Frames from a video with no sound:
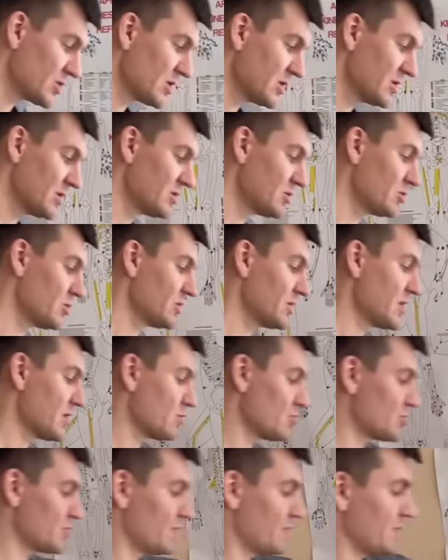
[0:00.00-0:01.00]
comes out,
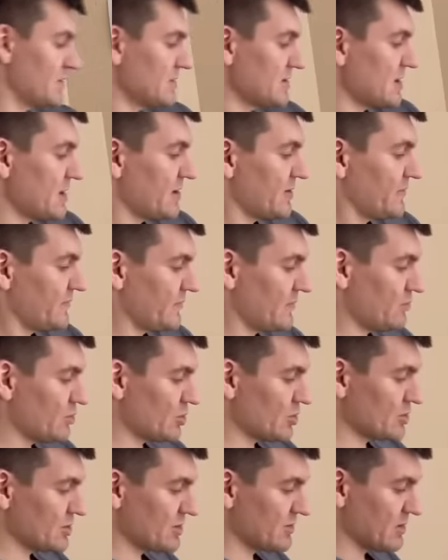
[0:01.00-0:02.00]
our fibrous
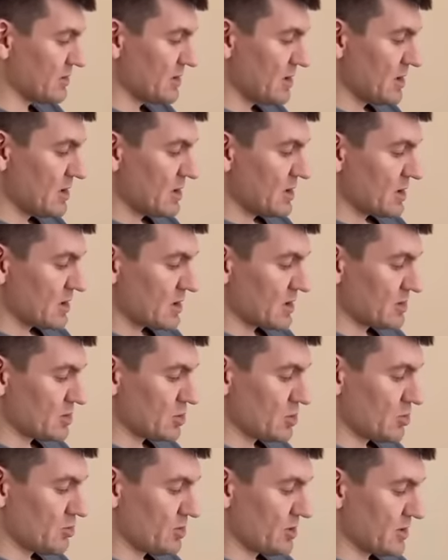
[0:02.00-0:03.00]
ring has torn,
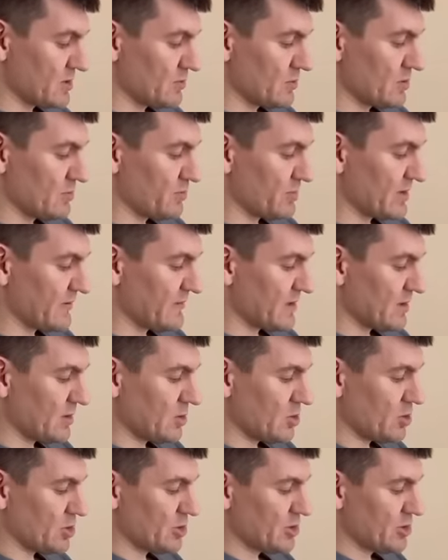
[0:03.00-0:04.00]
or there is
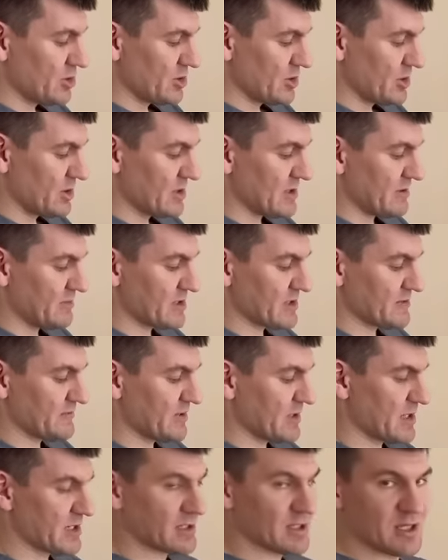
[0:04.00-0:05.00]
fibrillation, here is
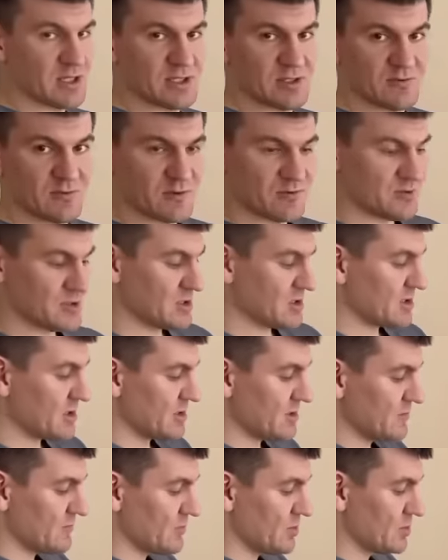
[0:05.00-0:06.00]
the hernia, the
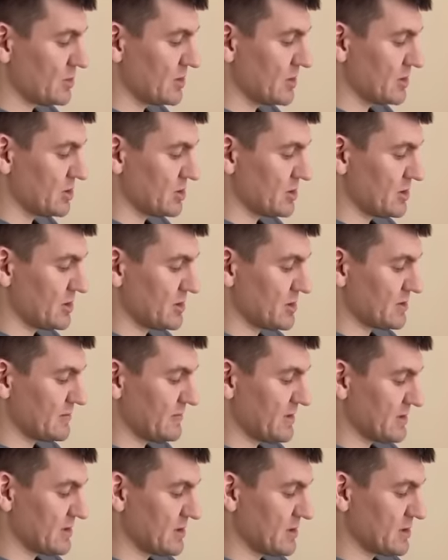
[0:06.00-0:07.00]
disc has occurred,
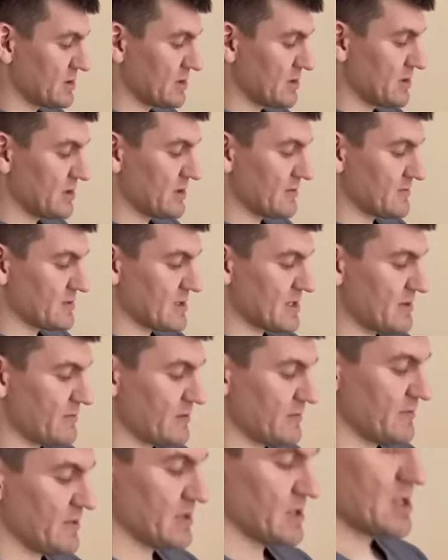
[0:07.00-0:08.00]
the nerve is pinched.